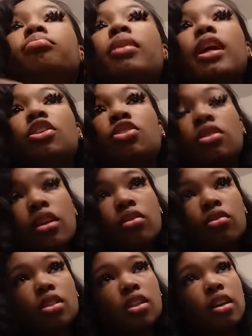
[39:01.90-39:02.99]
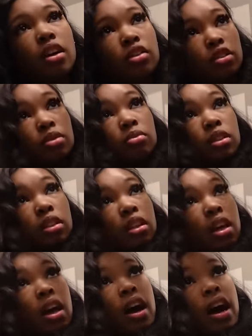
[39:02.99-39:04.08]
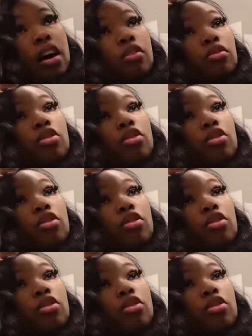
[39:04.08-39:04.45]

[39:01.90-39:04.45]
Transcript: pages like on TikTok or something. I don't